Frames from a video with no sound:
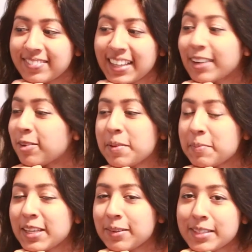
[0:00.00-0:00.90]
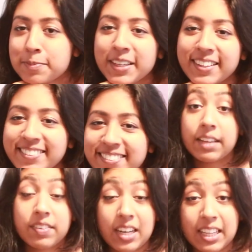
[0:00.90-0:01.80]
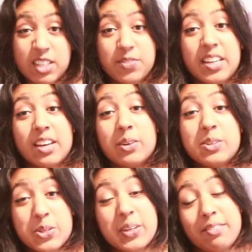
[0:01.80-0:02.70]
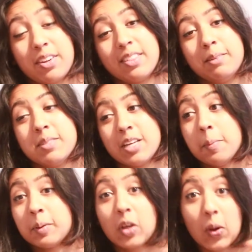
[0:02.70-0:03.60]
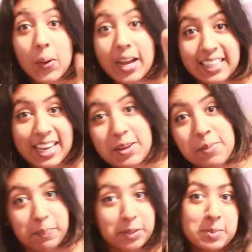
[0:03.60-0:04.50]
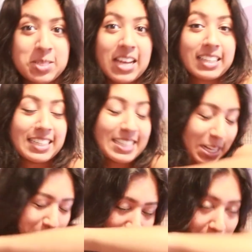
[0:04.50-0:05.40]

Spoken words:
That could be my USP. If you like this video, do give it a thumbs up. Go and get your boobs checked and tell